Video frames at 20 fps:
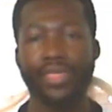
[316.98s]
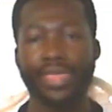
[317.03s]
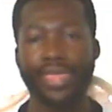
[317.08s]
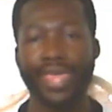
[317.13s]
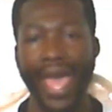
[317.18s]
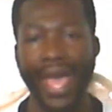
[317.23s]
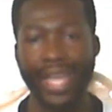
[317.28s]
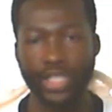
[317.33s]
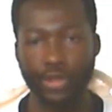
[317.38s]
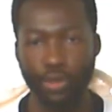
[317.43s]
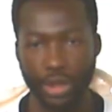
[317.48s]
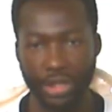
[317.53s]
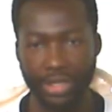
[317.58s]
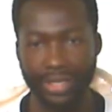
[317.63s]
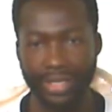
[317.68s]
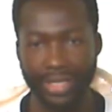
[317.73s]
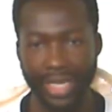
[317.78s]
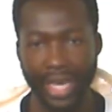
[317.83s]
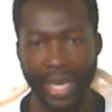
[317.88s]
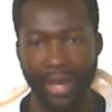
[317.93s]
that's what
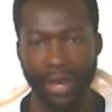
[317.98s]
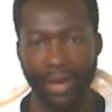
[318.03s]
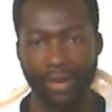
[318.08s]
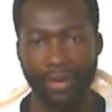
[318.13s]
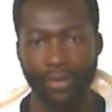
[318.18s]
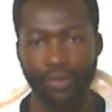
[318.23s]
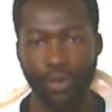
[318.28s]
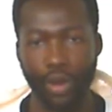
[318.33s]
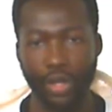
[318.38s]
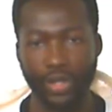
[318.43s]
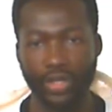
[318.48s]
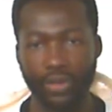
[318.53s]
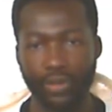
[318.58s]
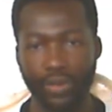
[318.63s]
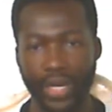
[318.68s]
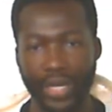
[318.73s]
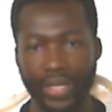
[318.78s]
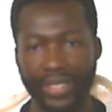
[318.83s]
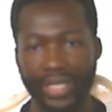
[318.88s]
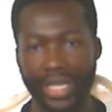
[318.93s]
should scare
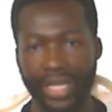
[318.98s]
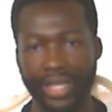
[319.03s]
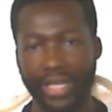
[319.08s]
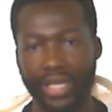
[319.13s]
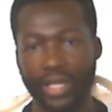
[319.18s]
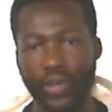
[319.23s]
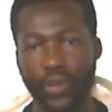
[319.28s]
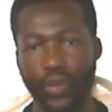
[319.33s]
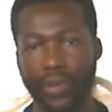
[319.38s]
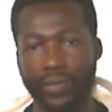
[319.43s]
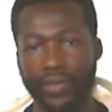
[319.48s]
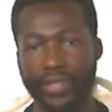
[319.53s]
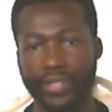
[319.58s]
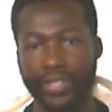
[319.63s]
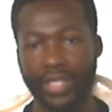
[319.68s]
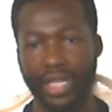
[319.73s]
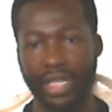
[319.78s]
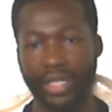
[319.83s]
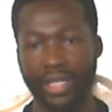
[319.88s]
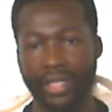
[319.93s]
welterweights in the
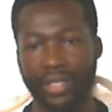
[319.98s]
UFC.